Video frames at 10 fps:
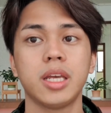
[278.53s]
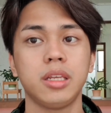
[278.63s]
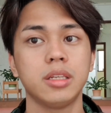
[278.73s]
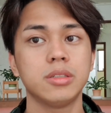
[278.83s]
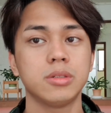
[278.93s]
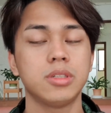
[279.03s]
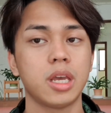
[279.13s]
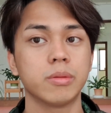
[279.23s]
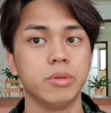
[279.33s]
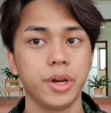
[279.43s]
I needed to
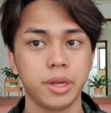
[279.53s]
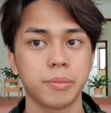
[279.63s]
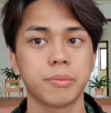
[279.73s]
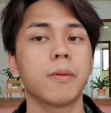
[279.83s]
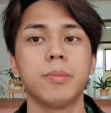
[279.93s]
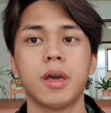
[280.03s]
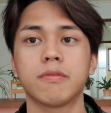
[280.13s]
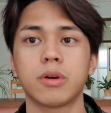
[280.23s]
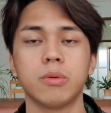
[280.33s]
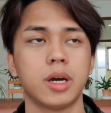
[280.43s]
take a break from them
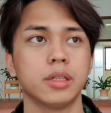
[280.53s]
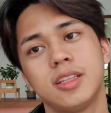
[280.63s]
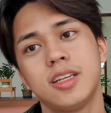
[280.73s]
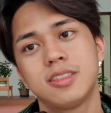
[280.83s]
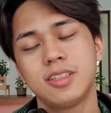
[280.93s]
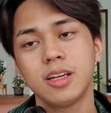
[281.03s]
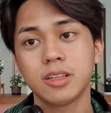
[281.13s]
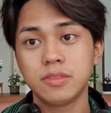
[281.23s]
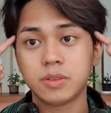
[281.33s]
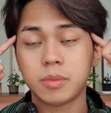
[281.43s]
for a while. It's not
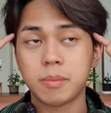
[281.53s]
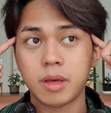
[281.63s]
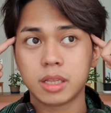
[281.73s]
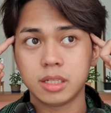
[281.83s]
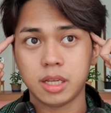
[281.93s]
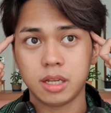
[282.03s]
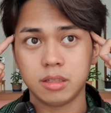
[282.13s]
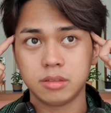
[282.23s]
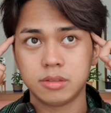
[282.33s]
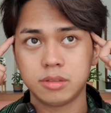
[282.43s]
good for my mental
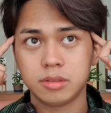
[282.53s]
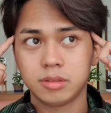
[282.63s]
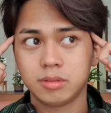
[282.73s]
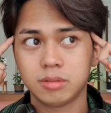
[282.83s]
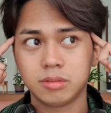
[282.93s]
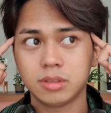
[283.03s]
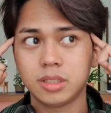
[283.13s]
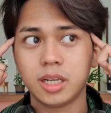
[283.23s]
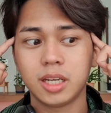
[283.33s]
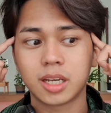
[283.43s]
health.
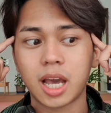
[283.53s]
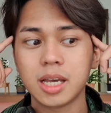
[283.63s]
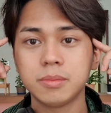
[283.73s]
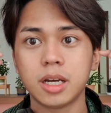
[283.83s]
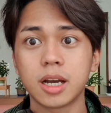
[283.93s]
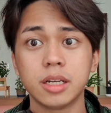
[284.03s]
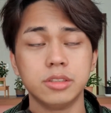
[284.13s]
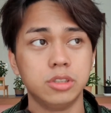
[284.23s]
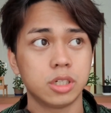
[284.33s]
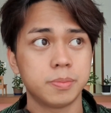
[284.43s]
Like, I am not gonna
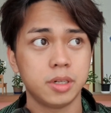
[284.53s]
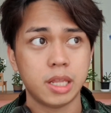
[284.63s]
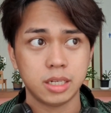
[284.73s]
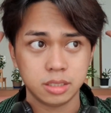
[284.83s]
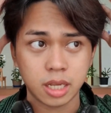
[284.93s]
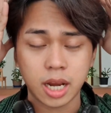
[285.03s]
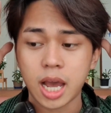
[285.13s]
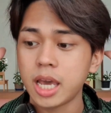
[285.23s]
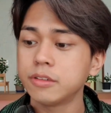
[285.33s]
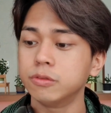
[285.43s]
jeopardize that.
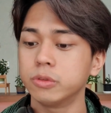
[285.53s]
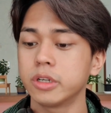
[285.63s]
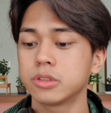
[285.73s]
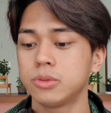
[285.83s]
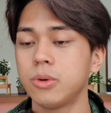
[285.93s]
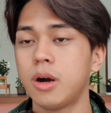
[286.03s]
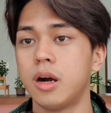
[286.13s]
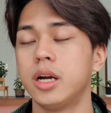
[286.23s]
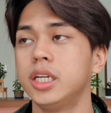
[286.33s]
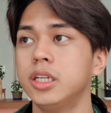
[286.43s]
I have worked so
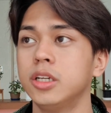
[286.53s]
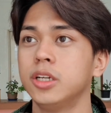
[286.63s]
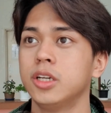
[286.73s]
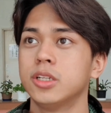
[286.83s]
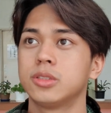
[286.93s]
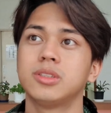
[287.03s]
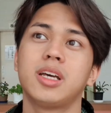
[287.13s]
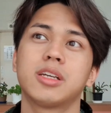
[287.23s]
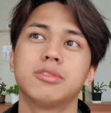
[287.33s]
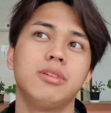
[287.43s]
hard to
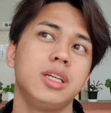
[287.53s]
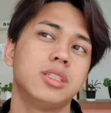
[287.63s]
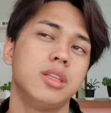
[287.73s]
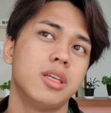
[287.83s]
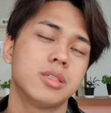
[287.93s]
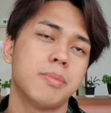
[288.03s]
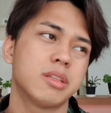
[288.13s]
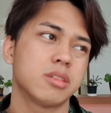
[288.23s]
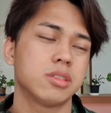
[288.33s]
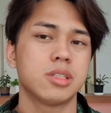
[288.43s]
like reach this
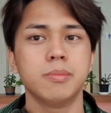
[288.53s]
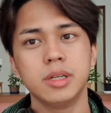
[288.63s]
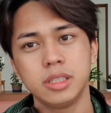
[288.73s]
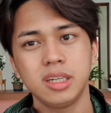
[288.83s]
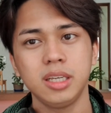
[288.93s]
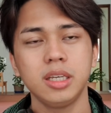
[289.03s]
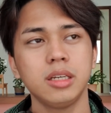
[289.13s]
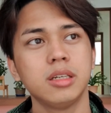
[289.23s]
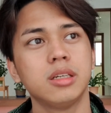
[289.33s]
mental stability